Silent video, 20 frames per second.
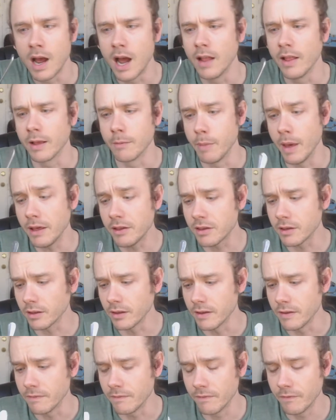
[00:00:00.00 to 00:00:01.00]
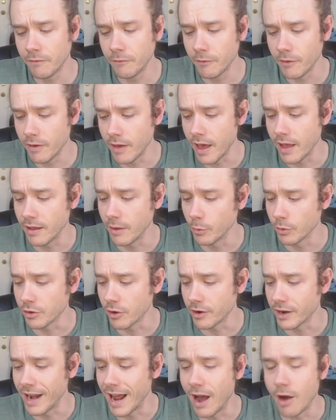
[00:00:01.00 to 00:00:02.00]
I like basically was
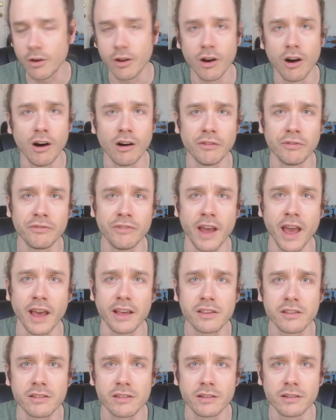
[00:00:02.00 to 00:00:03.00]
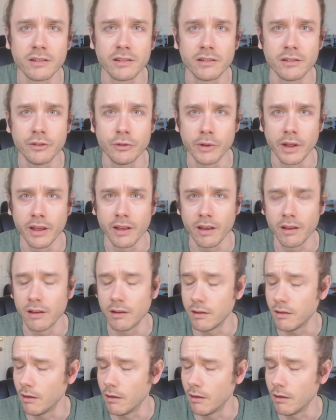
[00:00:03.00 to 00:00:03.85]
on an alcohol fast the 2 days.